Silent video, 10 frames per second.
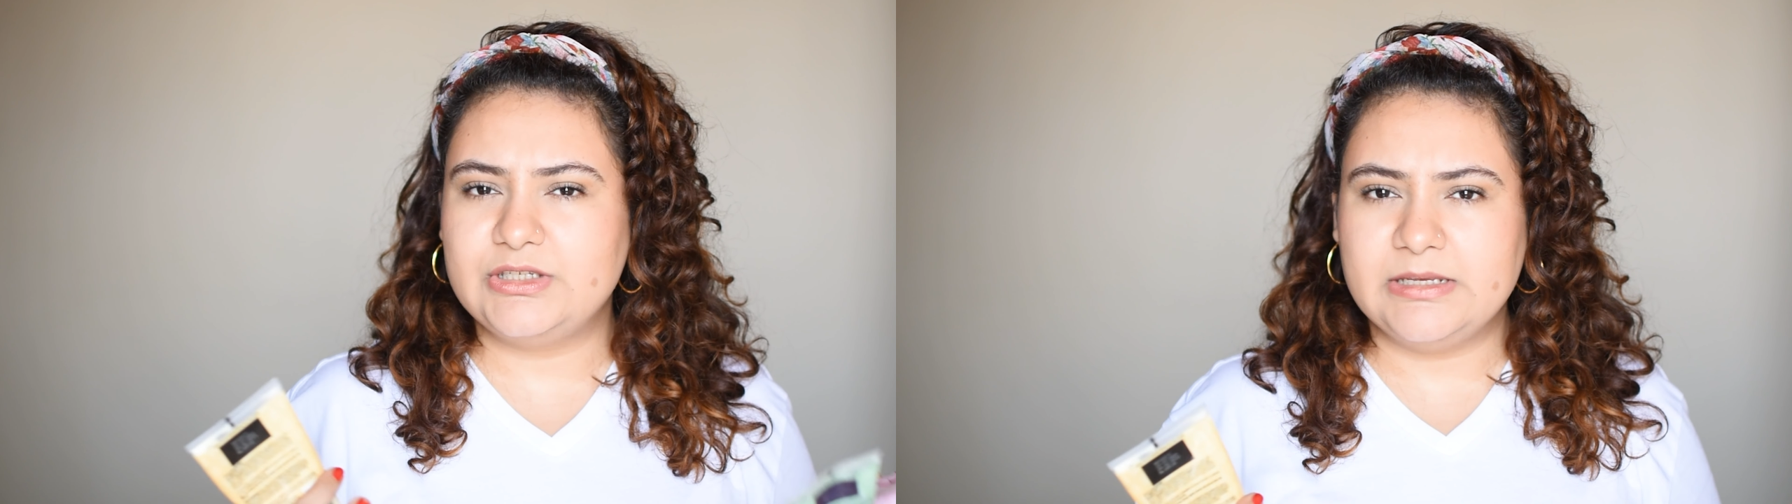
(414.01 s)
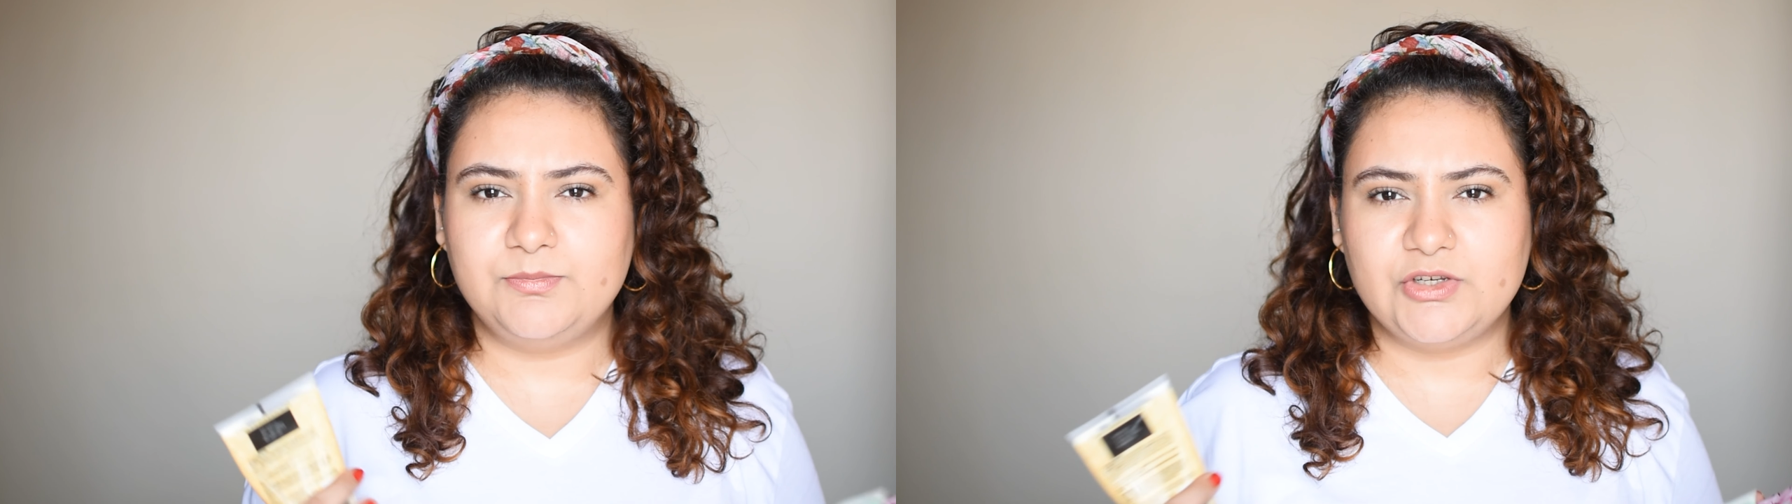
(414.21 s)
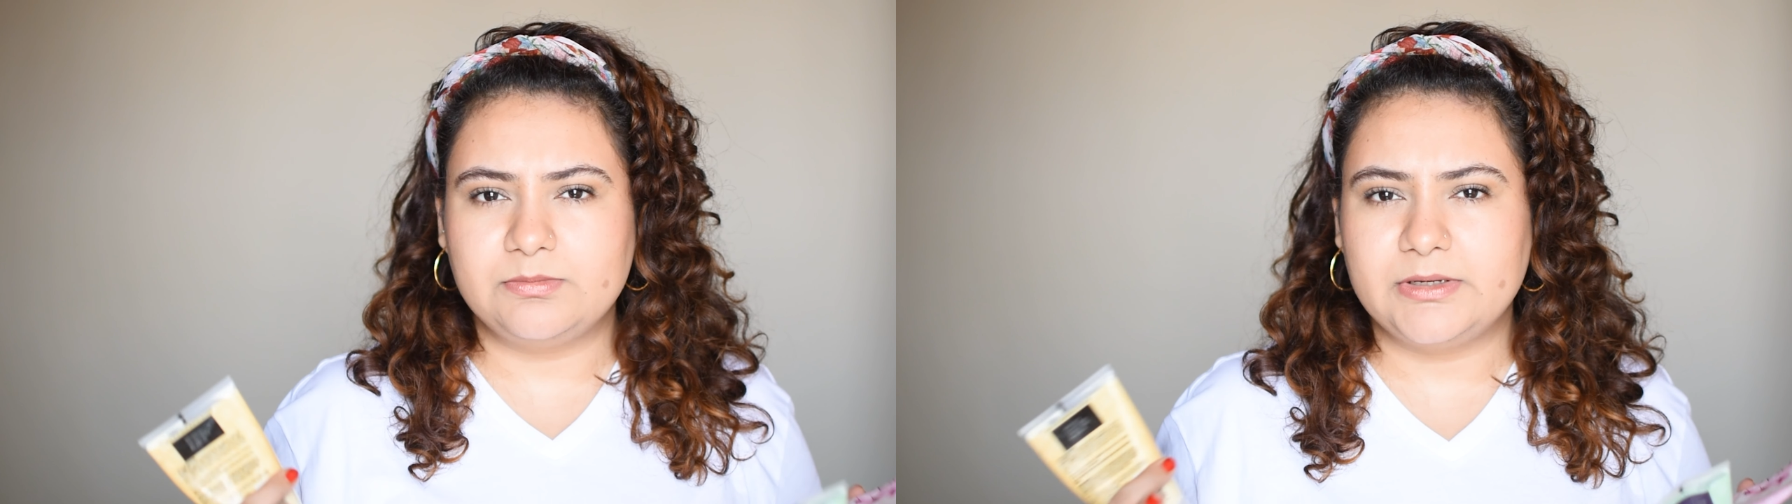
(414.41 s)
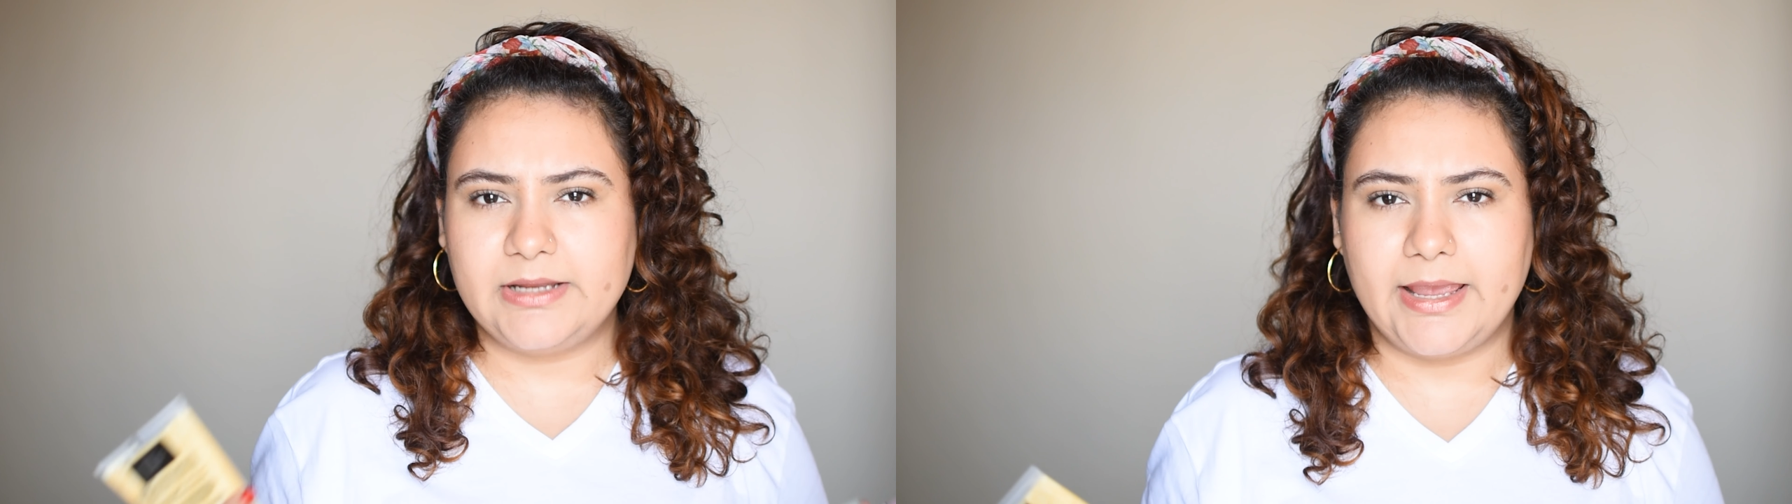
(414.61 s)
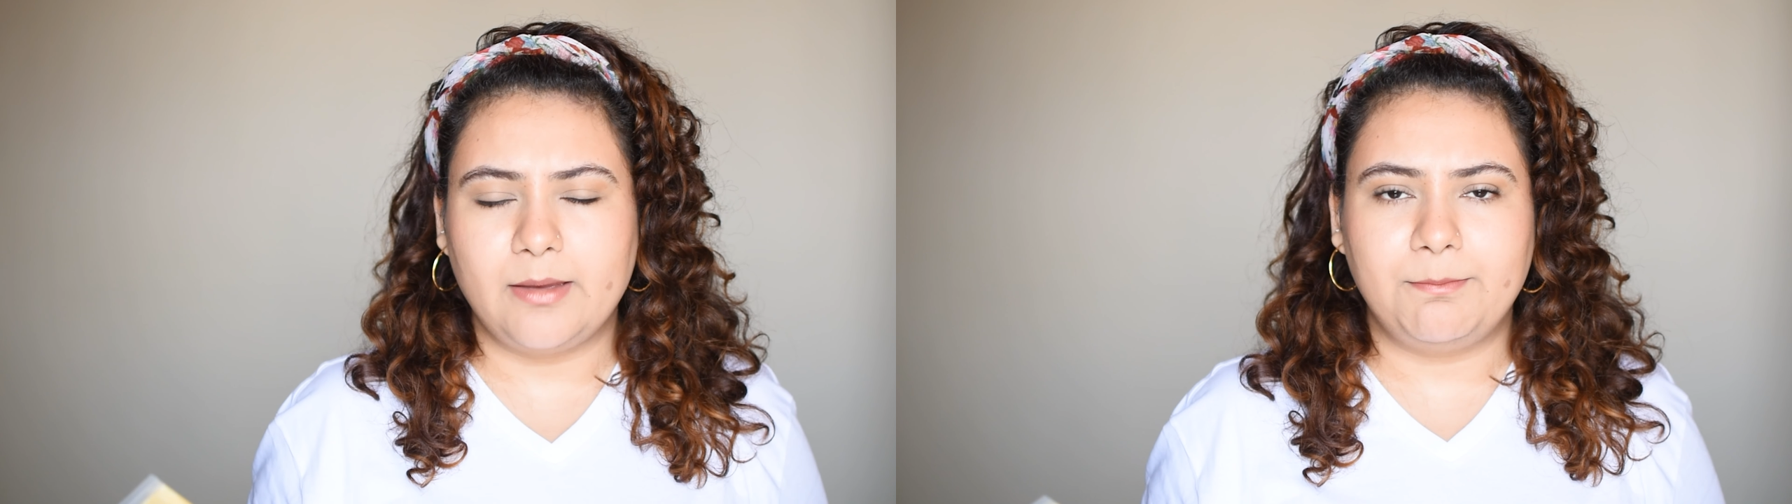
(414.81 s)
deep treatment
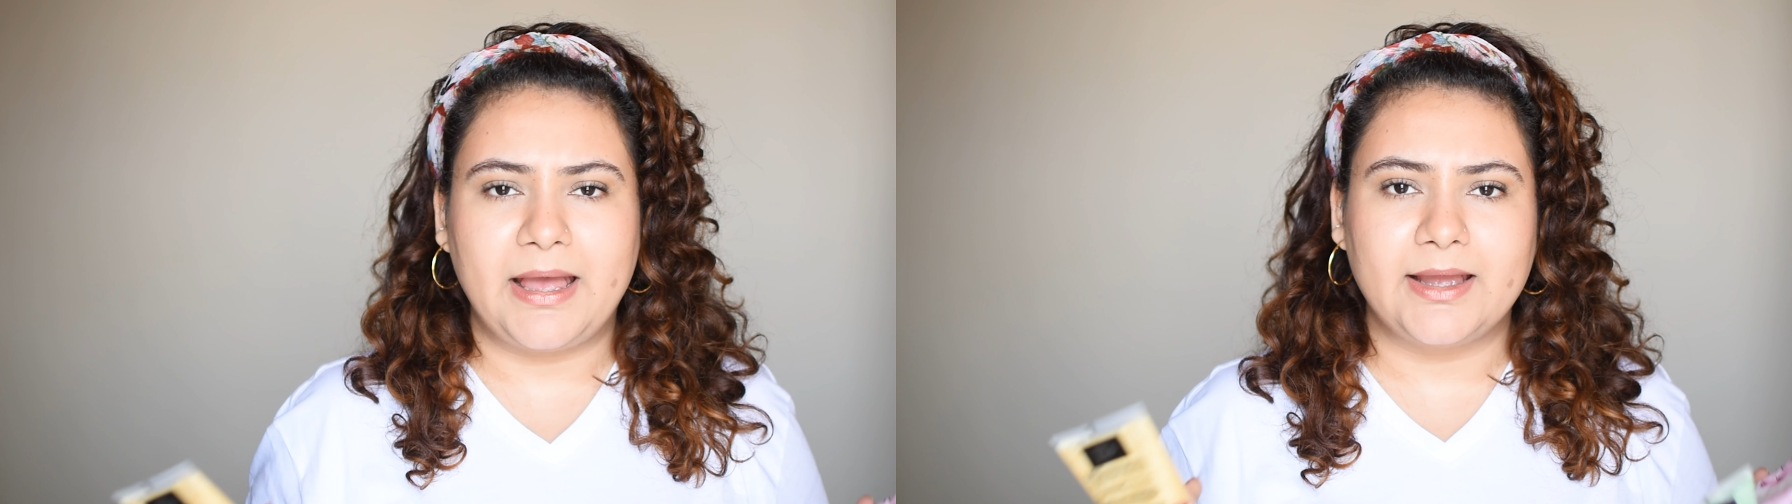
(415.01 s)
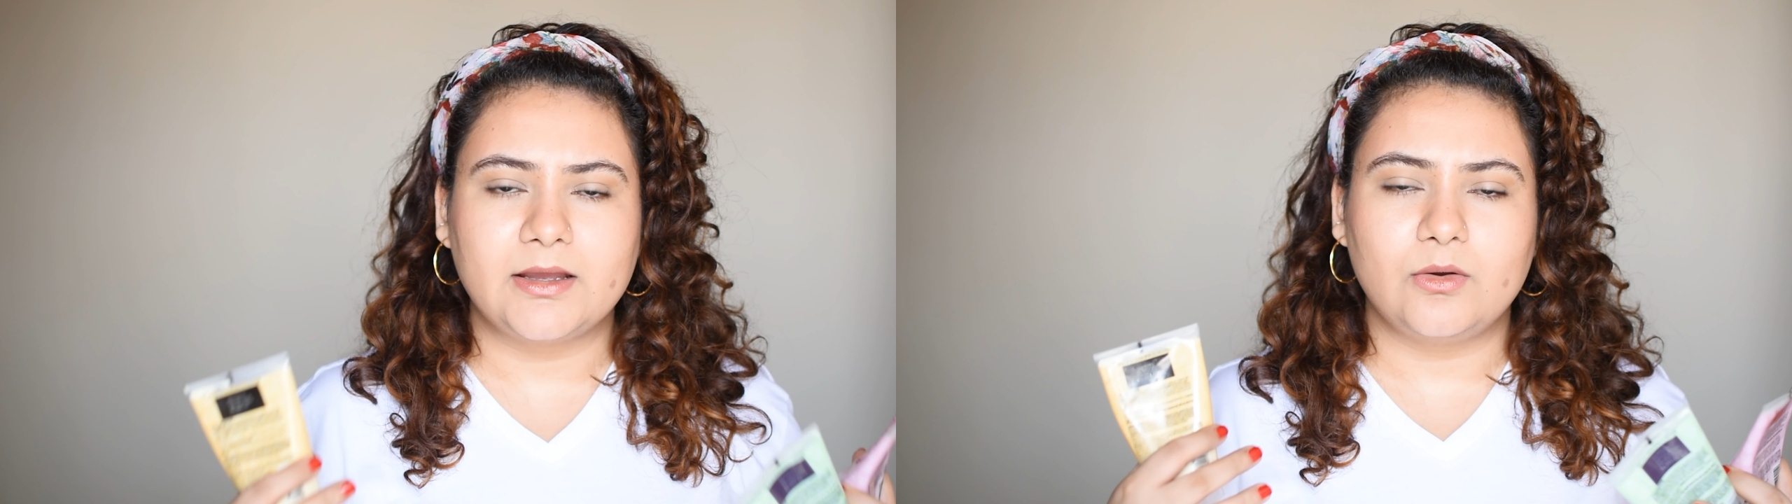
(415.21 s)
hair pack